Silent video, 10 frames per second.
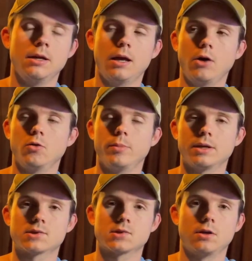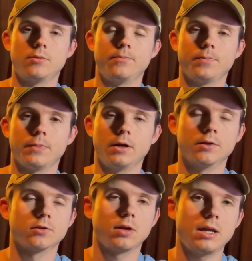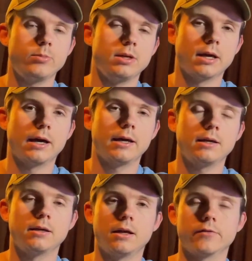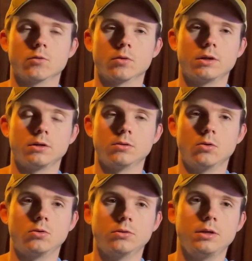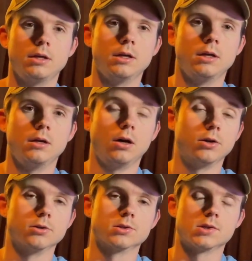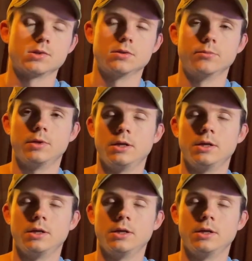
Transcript: I would make some other A P I and have it running locally on your system.